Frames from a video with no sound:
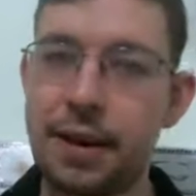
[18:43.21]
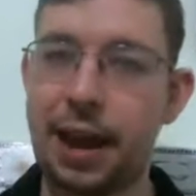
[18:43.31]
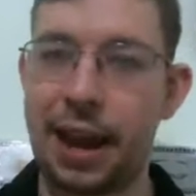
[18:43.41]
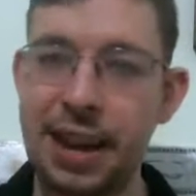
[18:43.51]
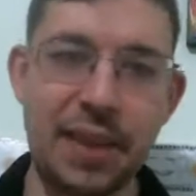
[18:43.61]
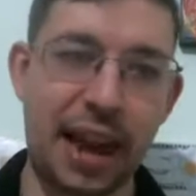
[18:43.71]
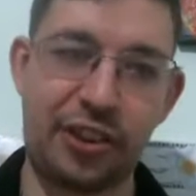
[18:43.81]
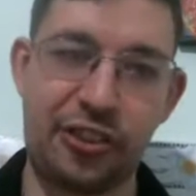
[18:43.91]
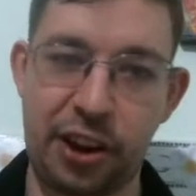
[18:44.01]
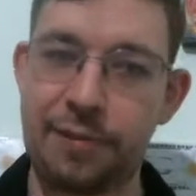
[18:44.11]
And even
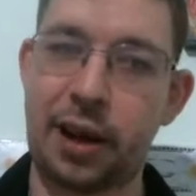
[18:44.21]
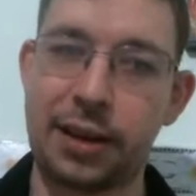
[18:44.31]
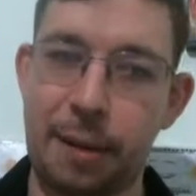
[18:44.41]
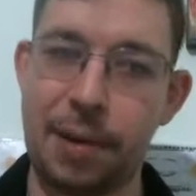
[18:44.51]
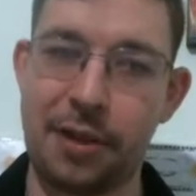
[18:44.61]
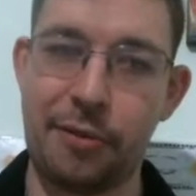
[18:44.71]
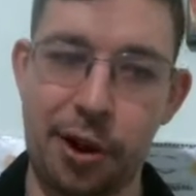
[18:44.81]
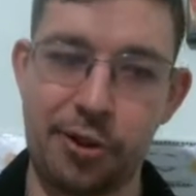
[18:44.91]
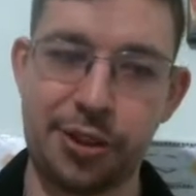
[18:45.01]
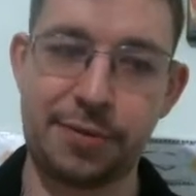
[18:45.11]
that g-file can end up being
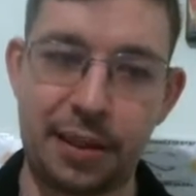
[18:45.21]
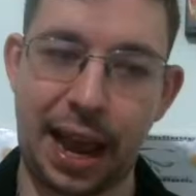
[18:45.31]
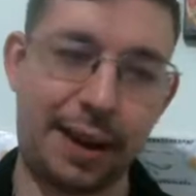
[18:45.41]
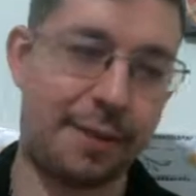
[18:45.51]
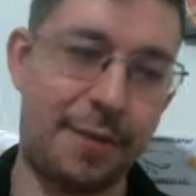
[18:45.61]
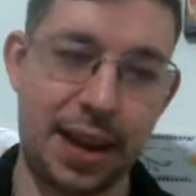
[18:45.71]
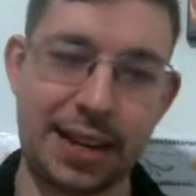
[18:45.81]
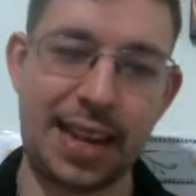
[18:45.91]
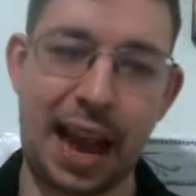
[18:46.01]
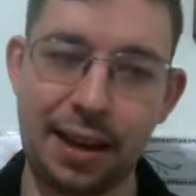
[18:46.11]
very useful later for the
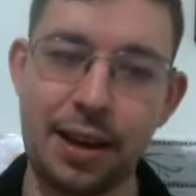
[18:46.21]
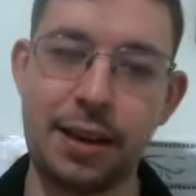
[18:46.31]
attack,